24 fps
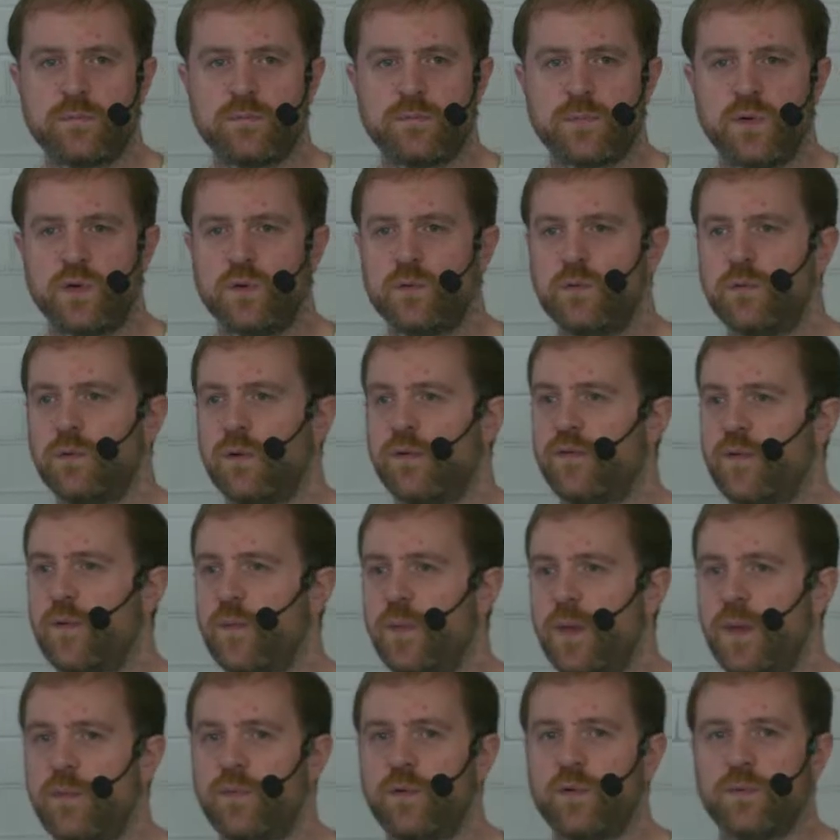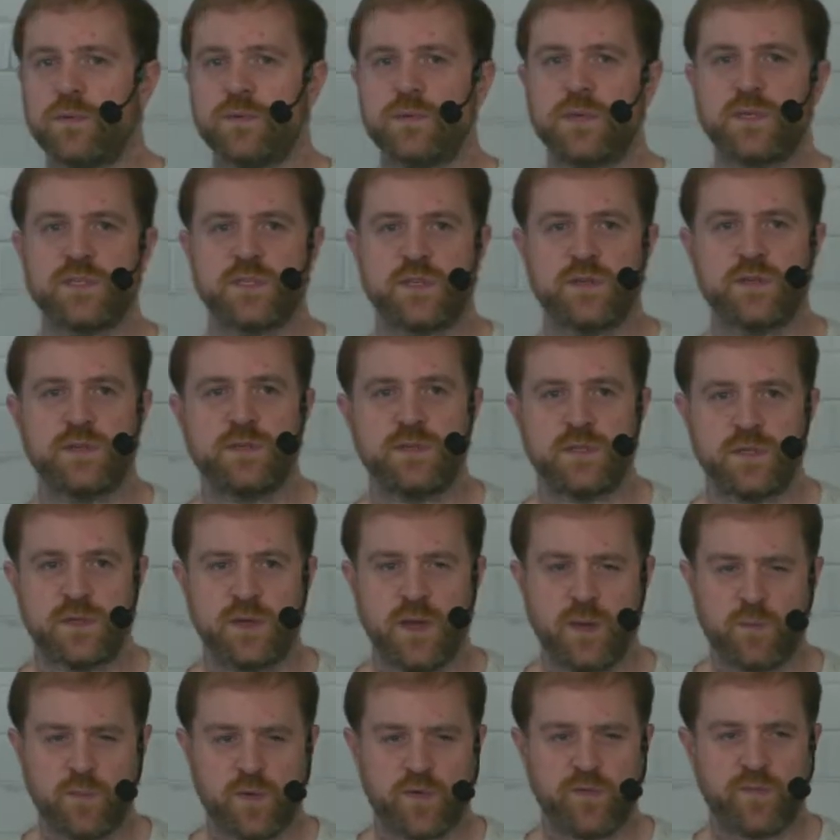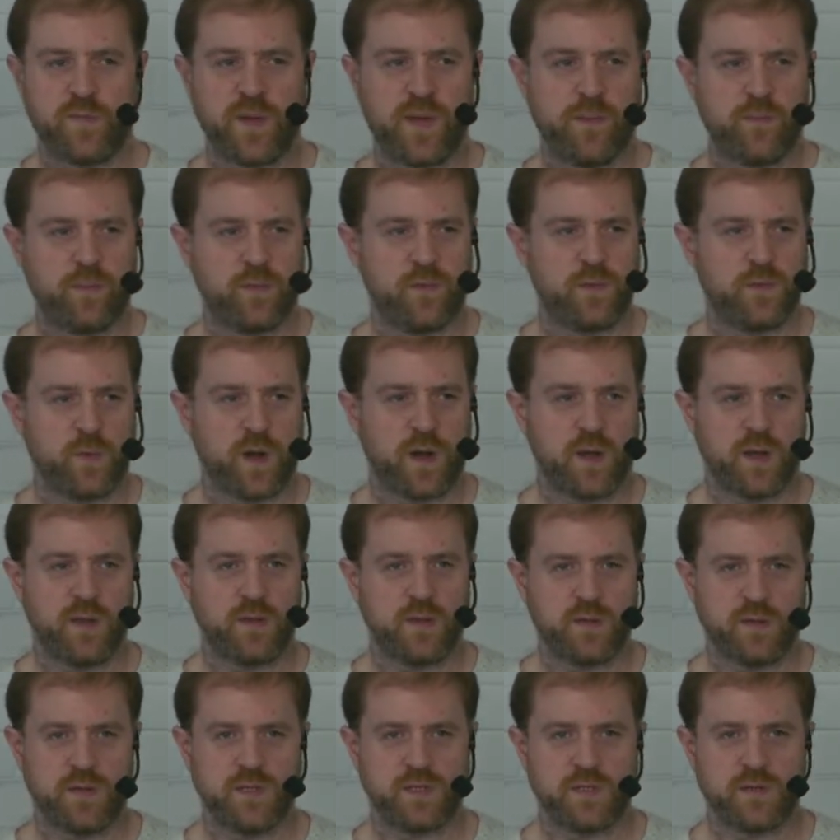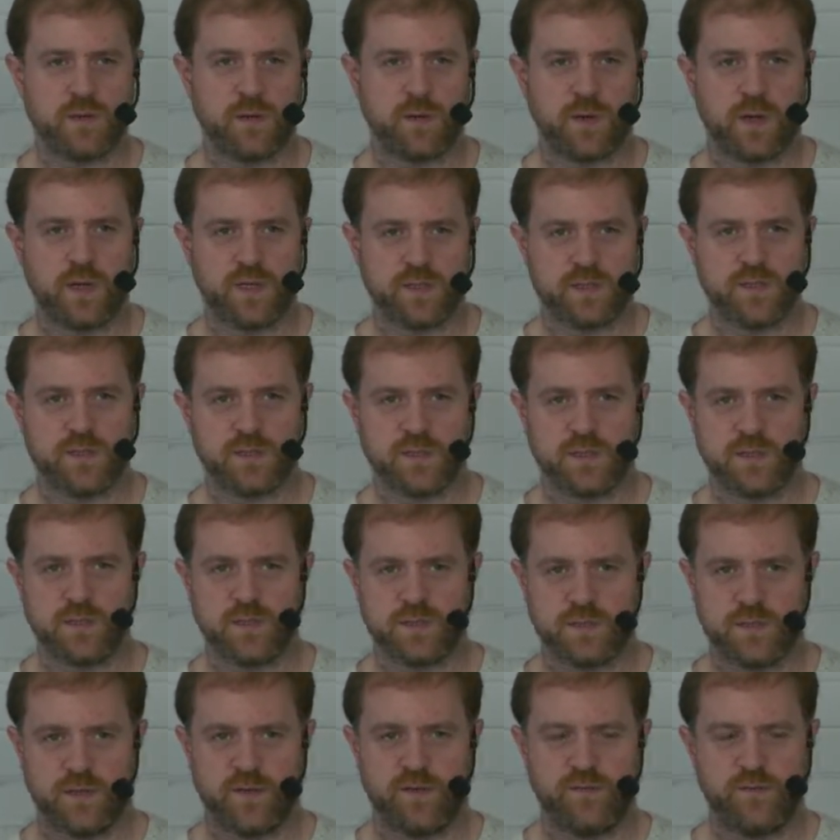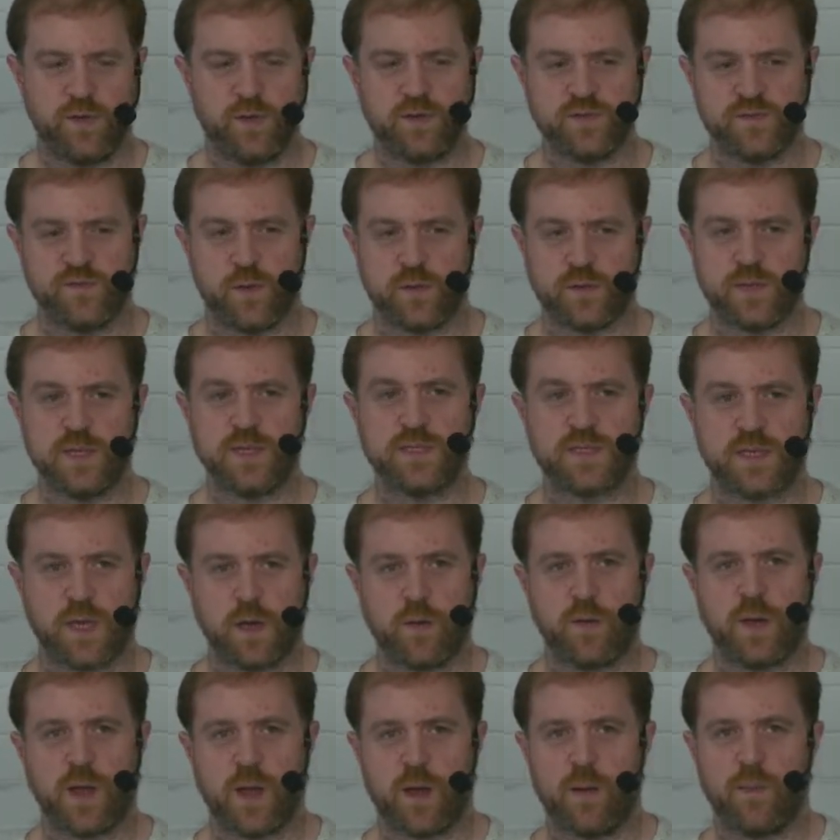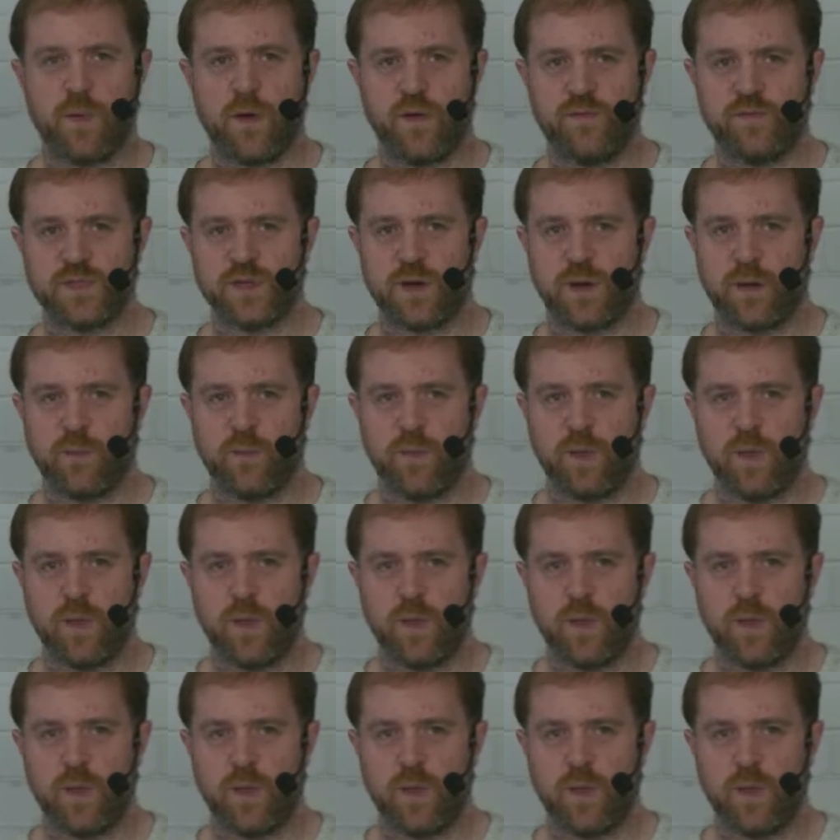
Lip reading: Oh, a few people. That's good. The number of people, when I do this talk, that have used Vault is going up over time,